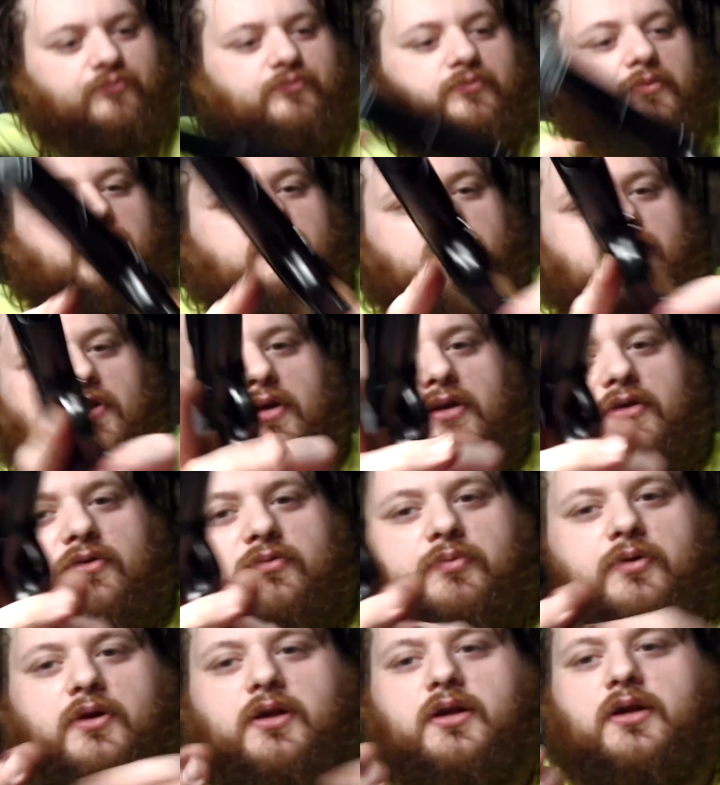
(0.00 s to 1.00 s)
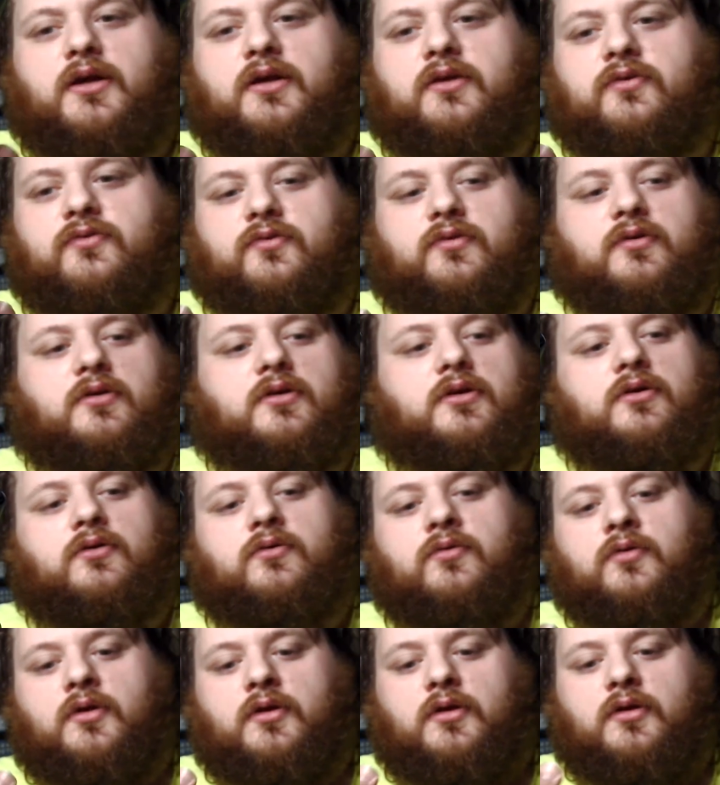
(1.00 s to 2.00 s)
This thing is pretty nice,
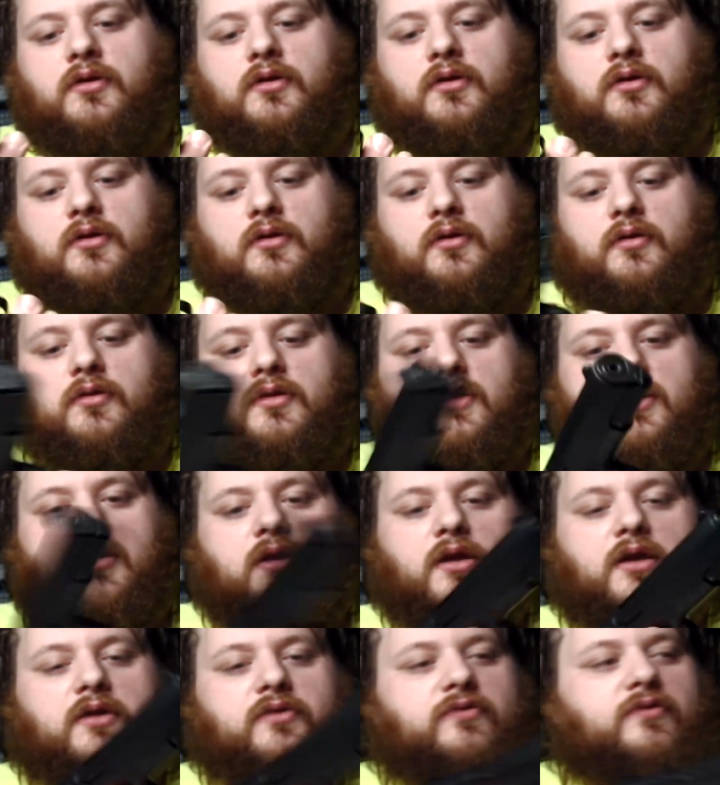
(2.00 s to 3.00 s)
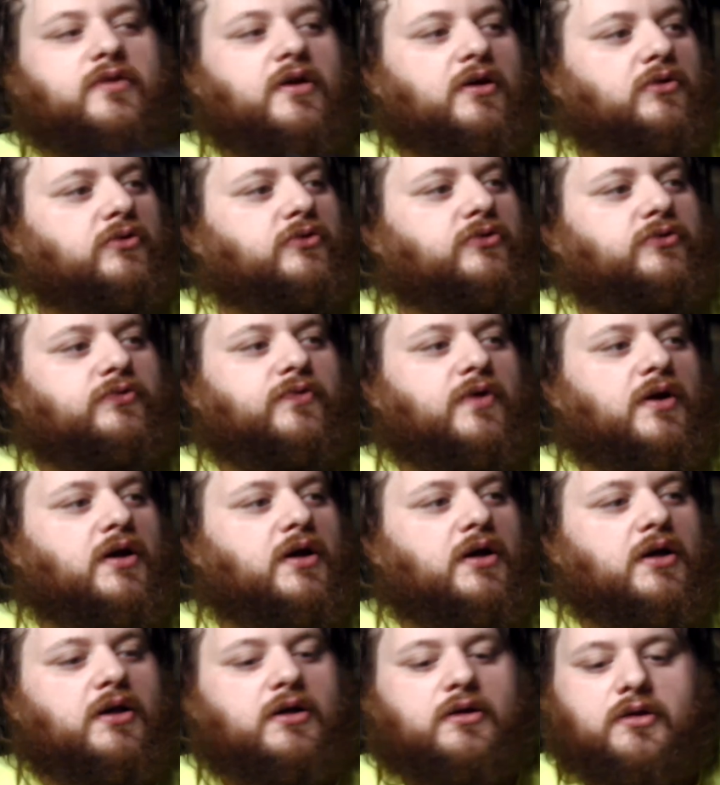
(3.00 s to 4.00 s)
It cycles
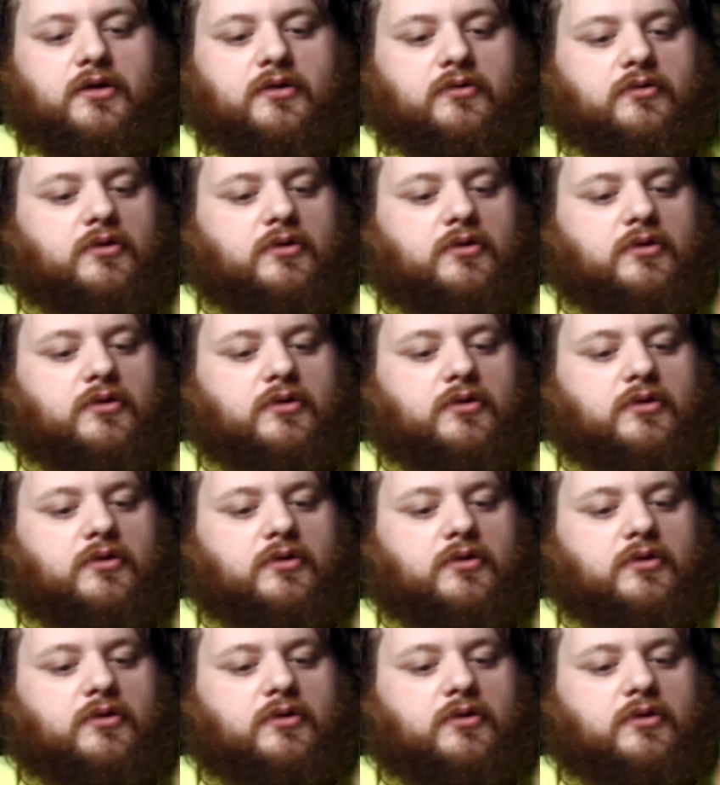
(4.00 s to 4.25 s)
fine.